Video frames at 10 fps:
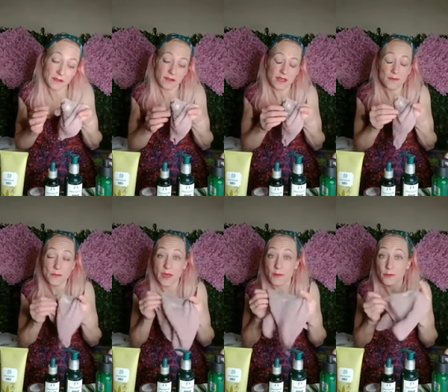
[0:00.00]
or
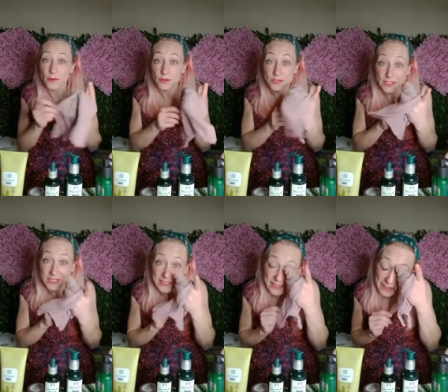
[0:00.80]
chamomile butter, should
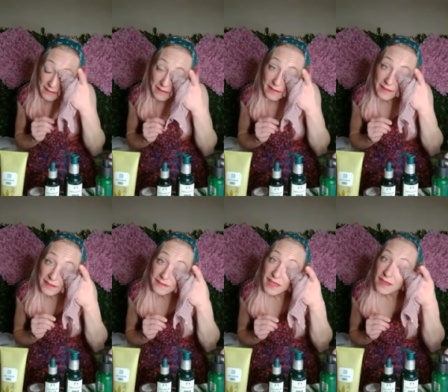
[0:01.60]
I say,
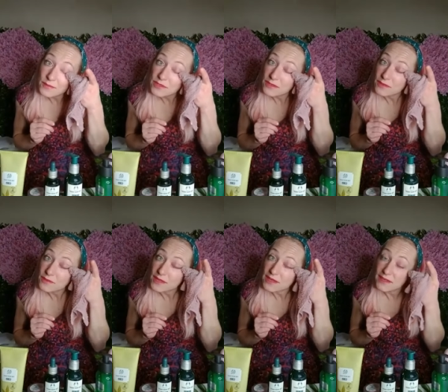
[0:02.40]
it's
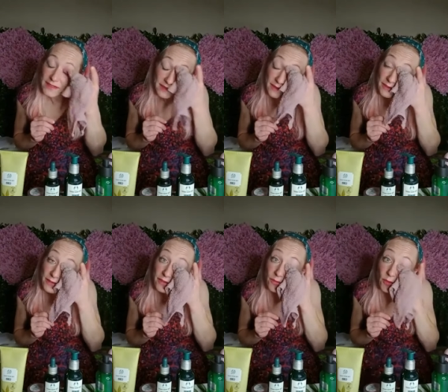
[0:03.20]
absolutely
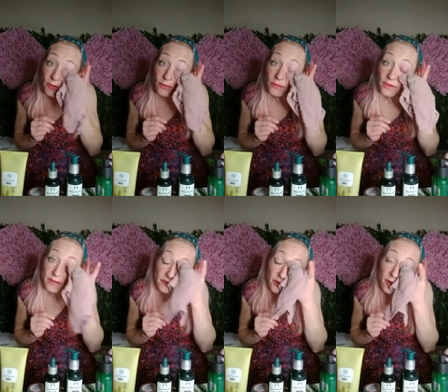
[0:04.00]
smooth
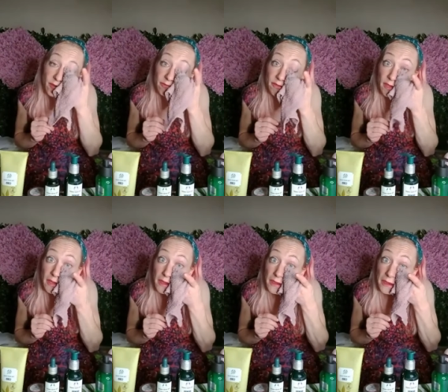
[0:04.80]
and soft,
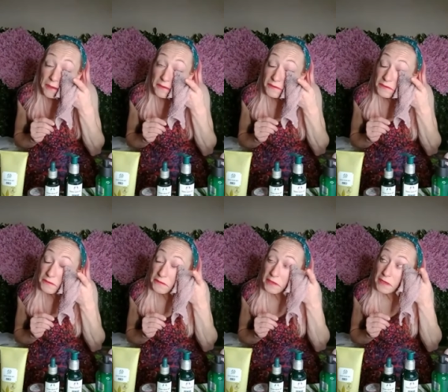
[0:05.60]
and it
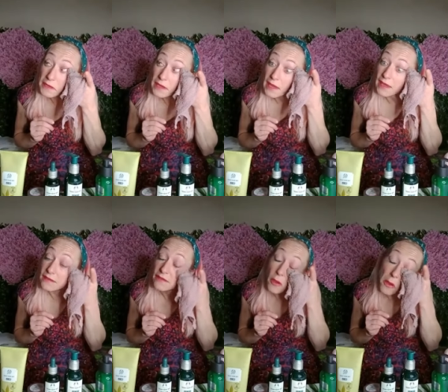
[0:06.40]
doesn't sting
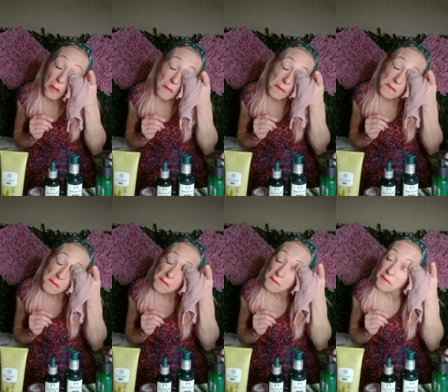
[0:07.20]
at all.
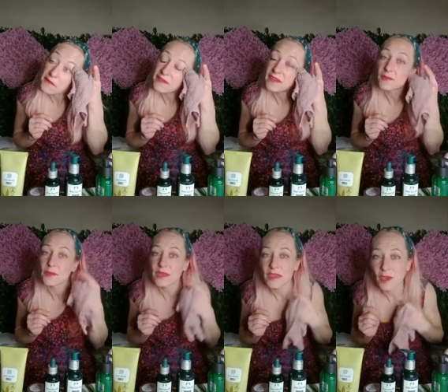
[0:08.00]
There we
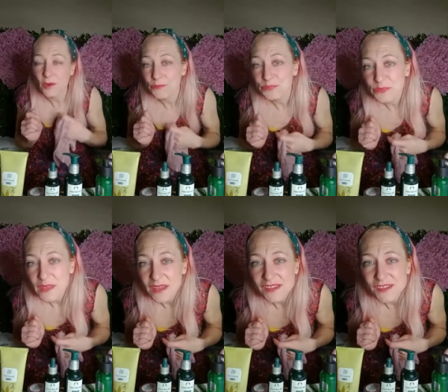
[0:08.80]
go.
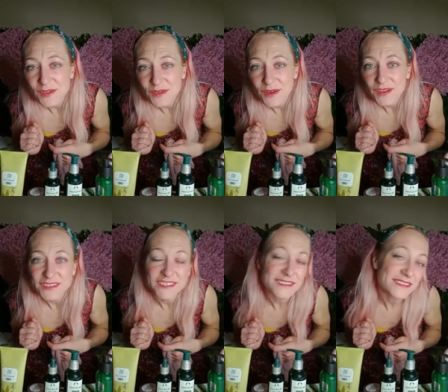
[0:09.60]
So
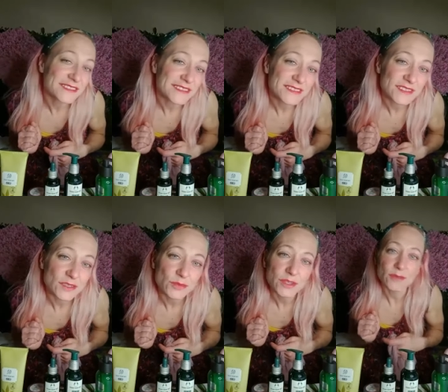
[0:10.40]
all done,
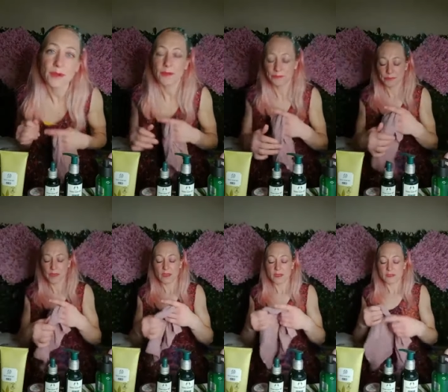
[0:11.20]
super duper.
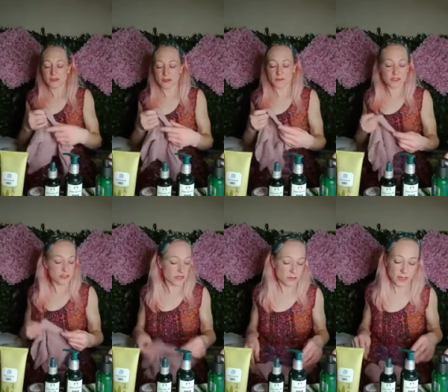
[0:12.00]
So I'm just
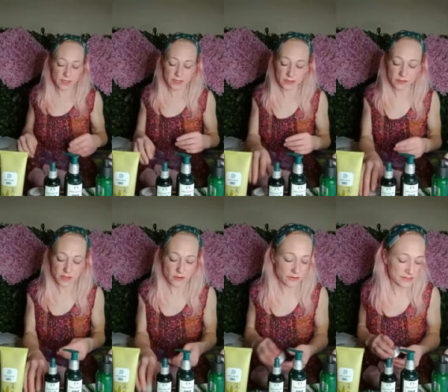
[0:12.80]
going to quickly do
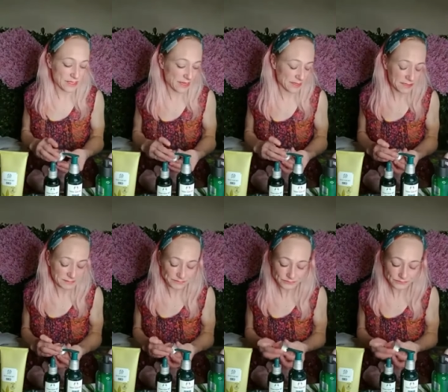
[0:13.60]
the other side.